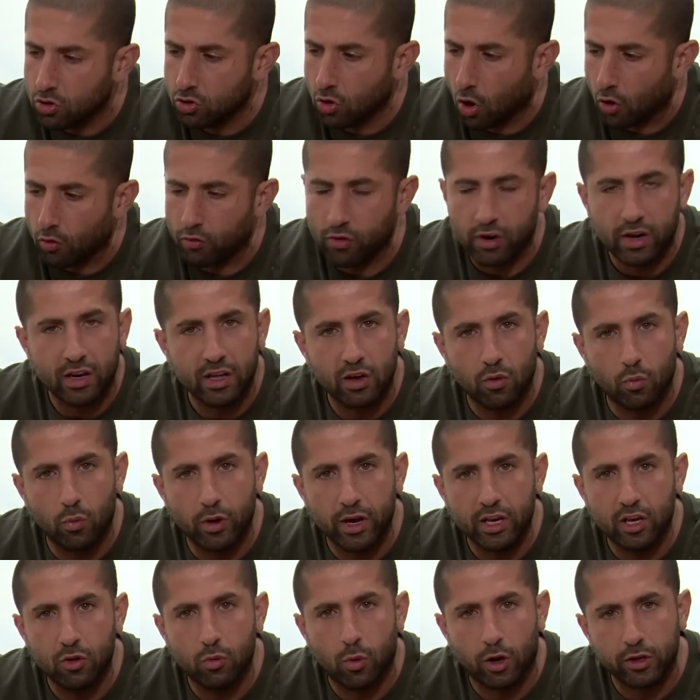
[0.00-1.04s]
not really in
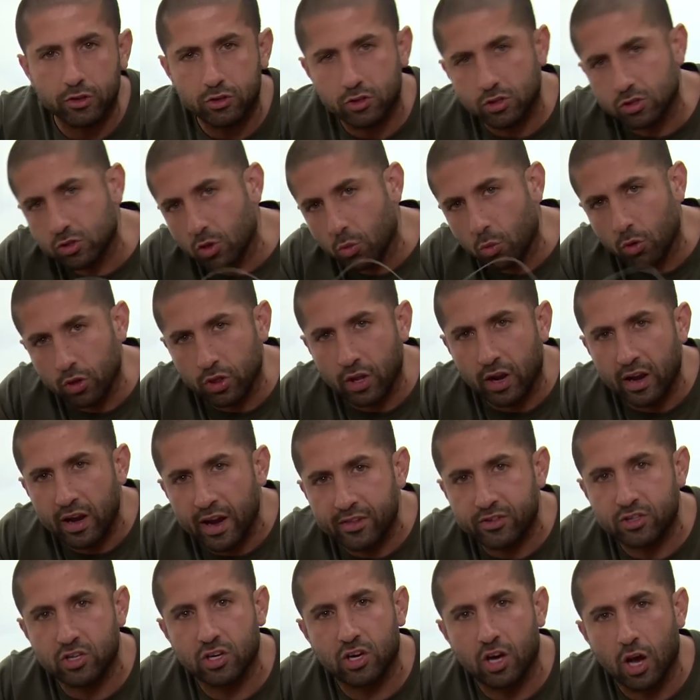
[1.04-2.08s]
weedy ones because I want the
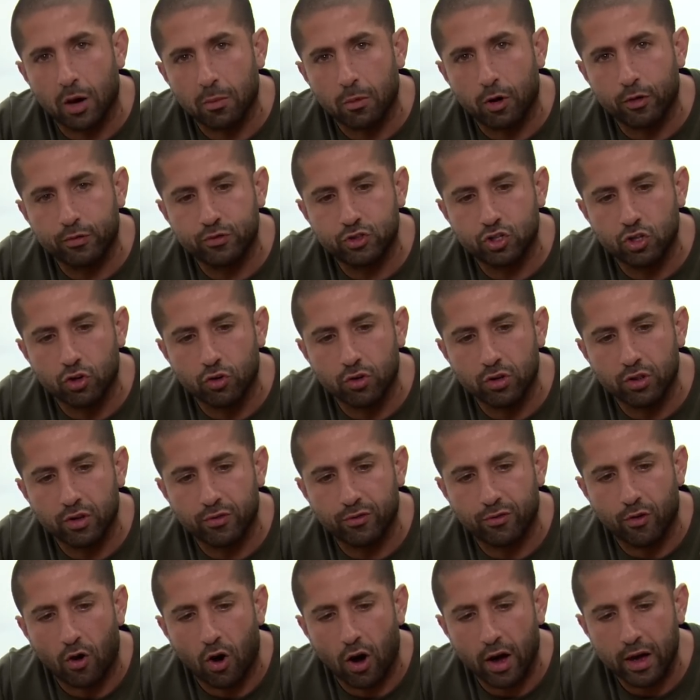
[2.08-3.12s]
lead to come off during the
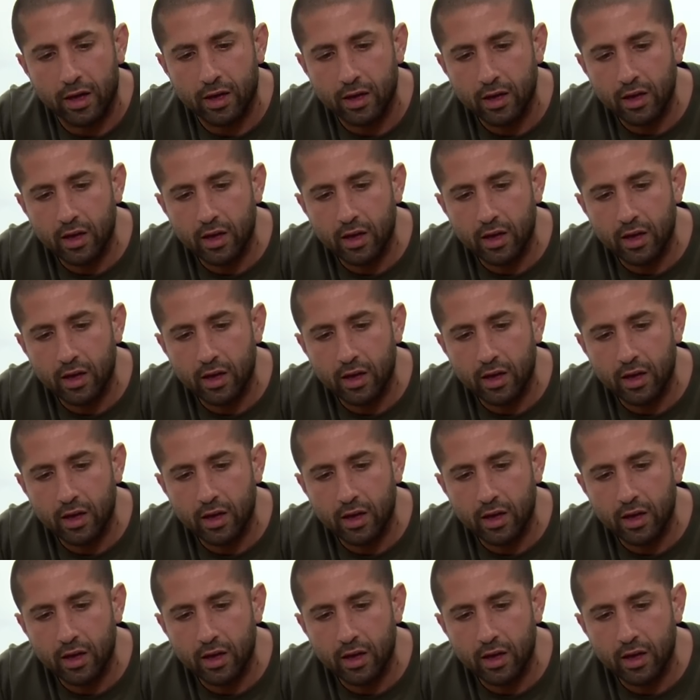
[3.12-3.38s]
fight.